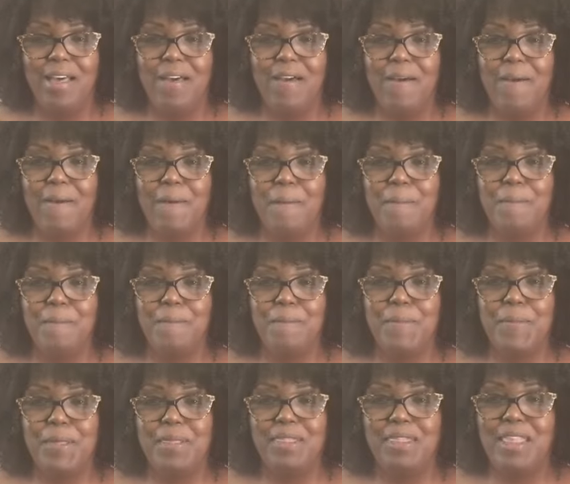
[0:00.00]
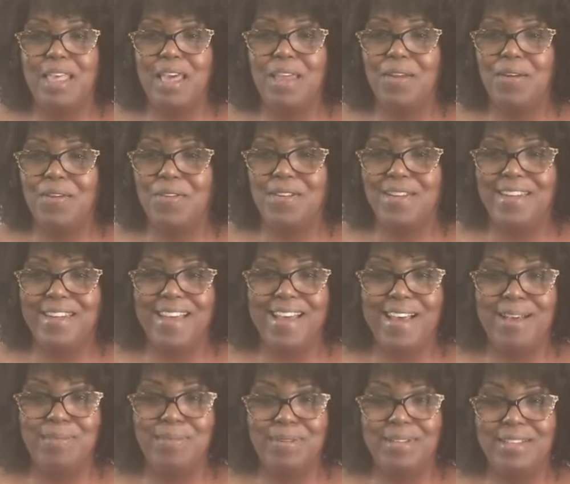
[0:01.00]
um, that are
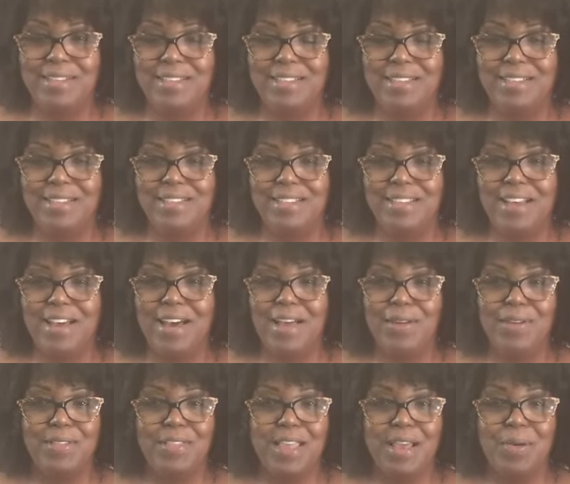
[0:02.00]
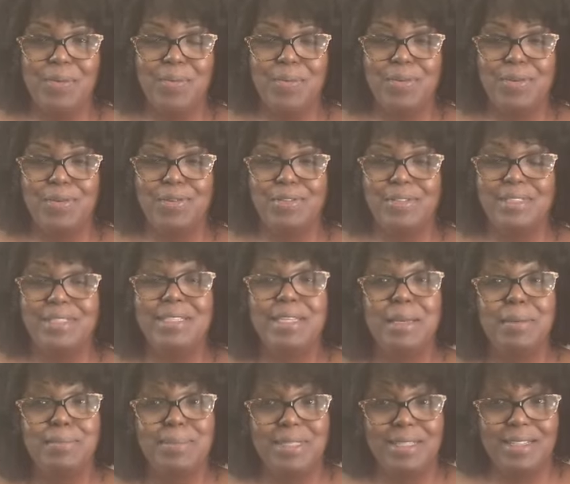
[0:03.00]
not pleasing to God, or that will
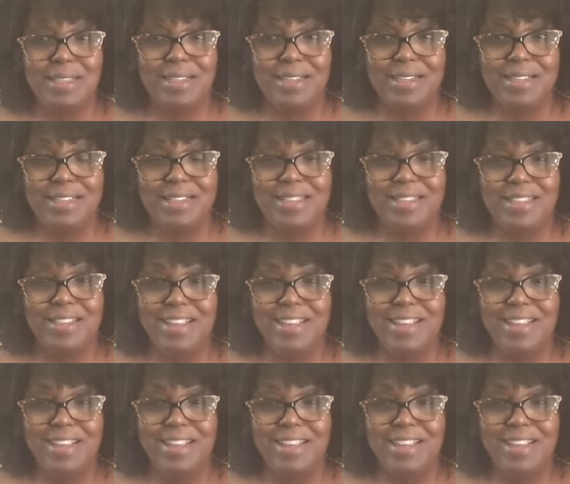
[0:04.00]
tempt us